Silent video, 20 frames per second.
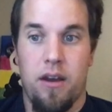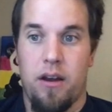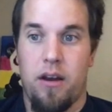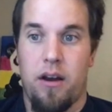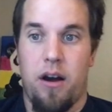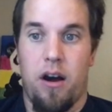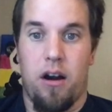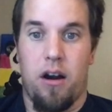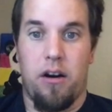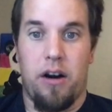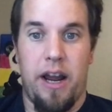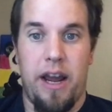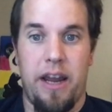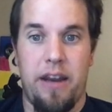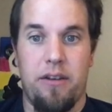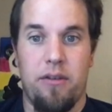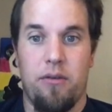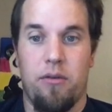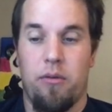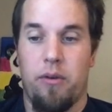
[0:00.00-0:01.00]
All
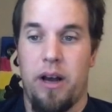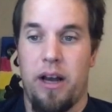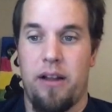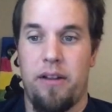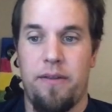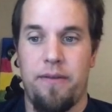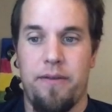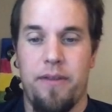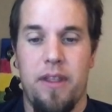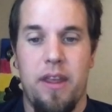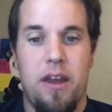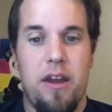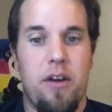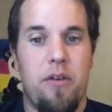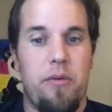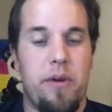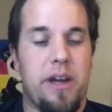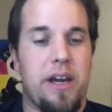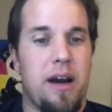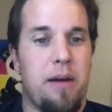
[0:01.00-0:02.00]
right, well,
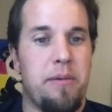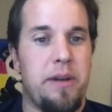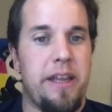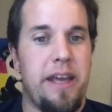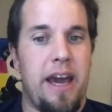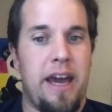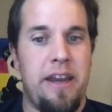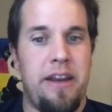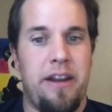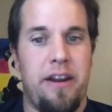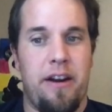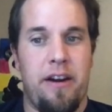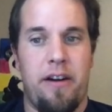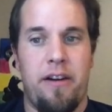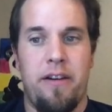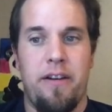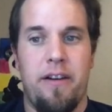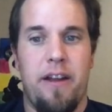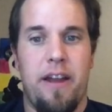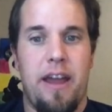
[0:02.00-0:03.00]
we come to the end
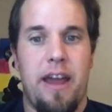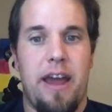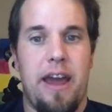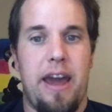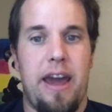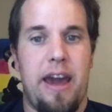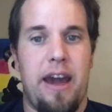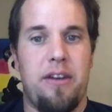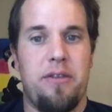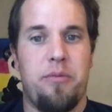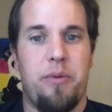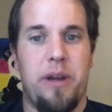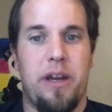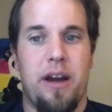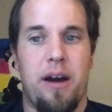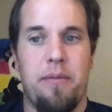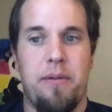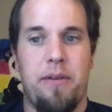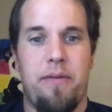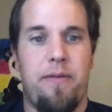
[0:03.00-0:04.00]
here, and we
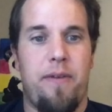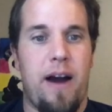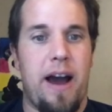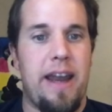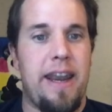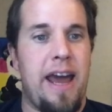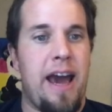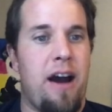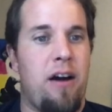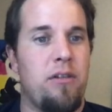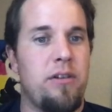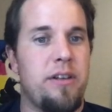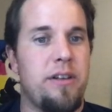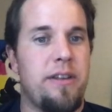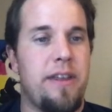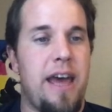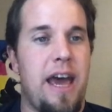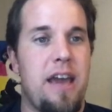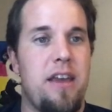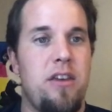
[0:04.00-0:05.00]
come to find out
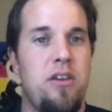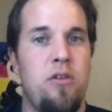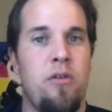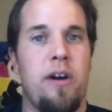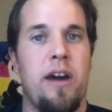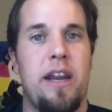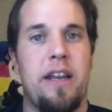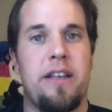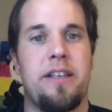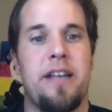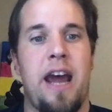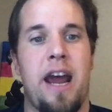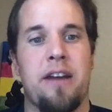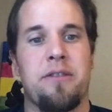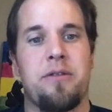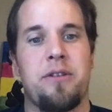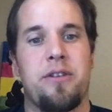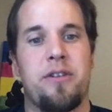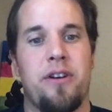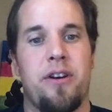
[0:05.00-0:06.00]
that you get a
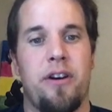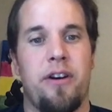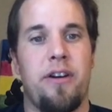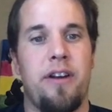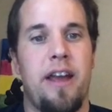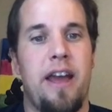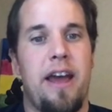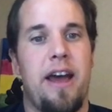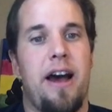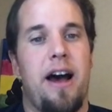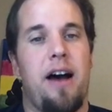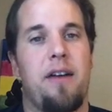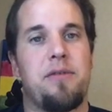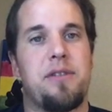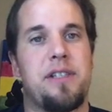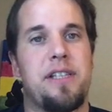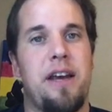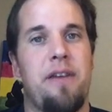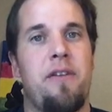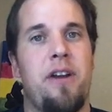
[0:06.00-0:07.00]
tax return of
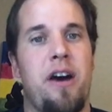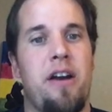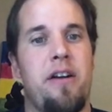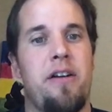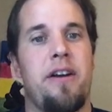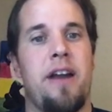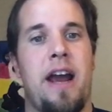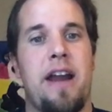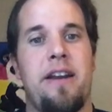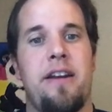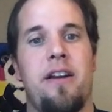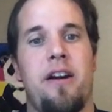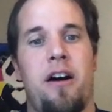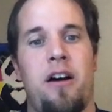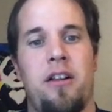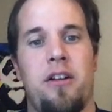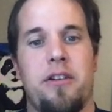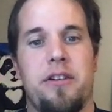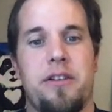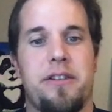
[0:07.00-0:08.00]

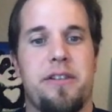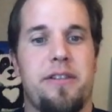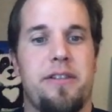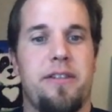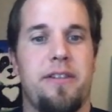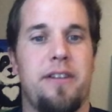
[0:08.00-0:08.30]
$790.